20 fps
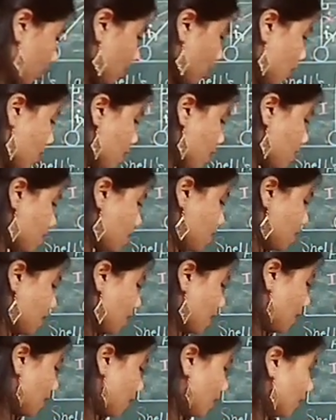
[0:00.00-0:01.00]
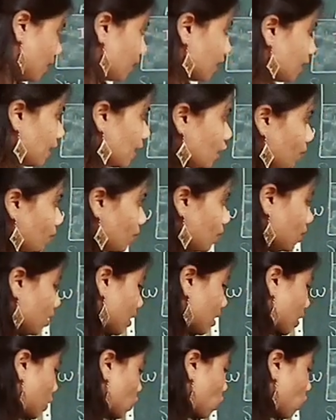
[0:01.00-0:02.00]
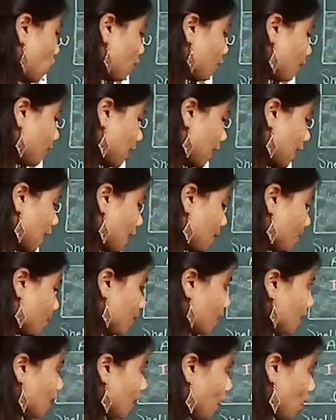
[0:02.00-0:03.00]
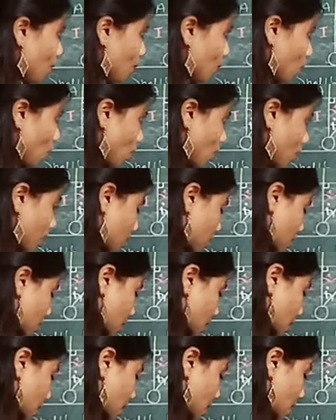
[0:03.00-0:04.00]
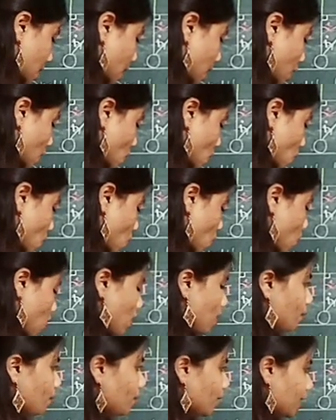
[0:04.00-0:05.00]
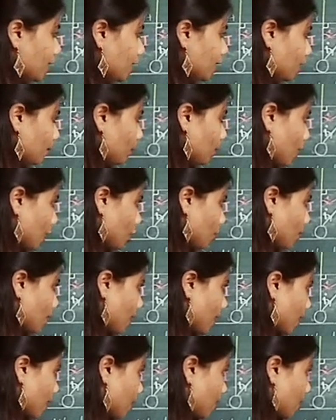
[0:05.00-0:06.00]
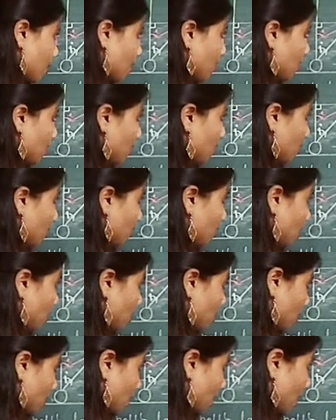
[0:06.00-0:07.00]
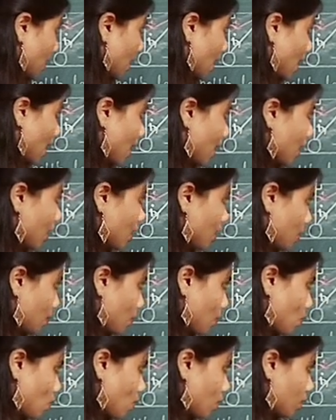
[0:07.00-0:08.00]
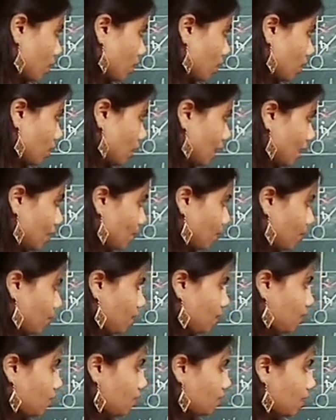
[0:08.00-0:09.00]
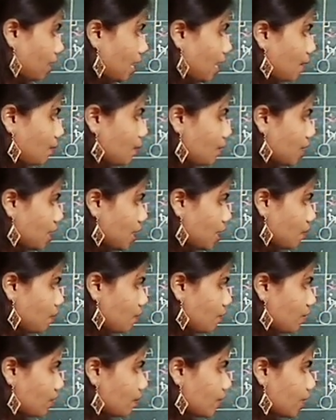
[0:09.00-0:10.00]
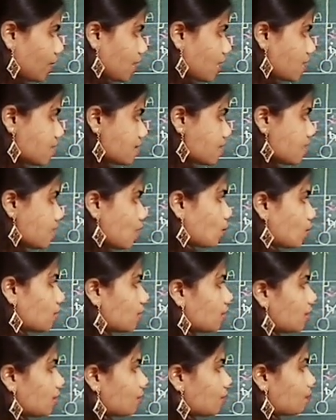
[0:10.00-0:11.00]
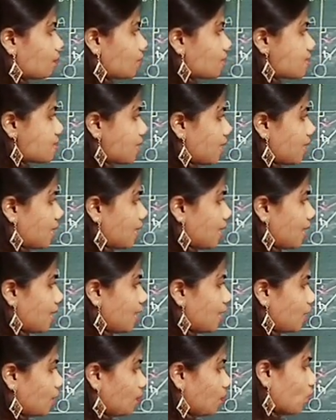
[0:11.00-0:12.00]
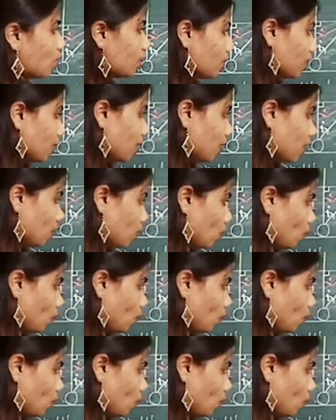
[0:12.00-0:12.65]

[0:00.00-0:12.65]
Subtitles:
this? It can be the ratio of AB upon AO multiplied by AI upon AB. AB will be cancelled out, means AI upon AO.